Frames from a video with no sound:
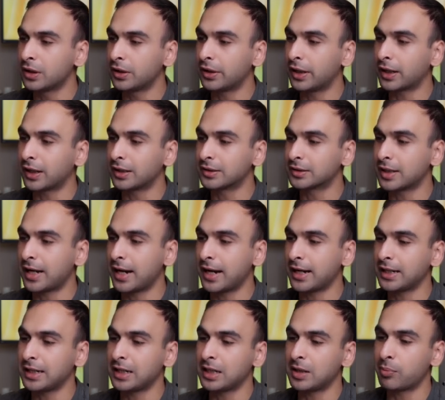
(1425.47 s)
like
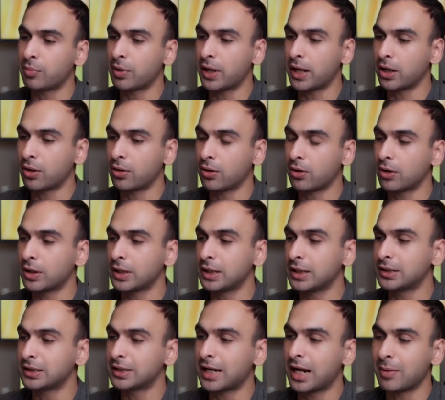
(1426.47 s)
assignee,
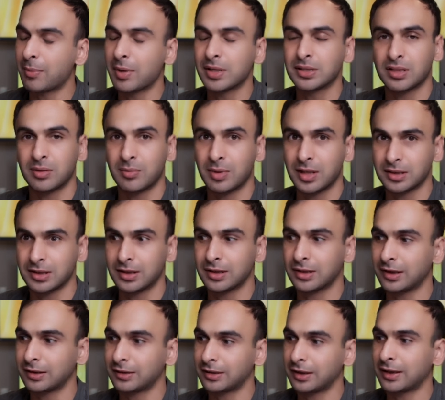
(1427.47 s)
priority, time estimates, and
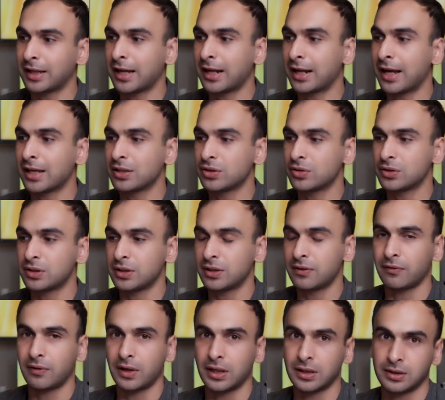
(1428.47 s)
things like that as you see
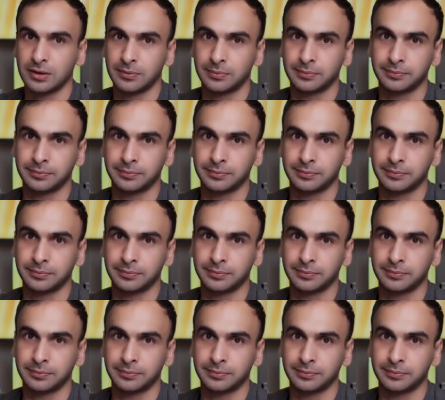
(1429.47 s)
fit.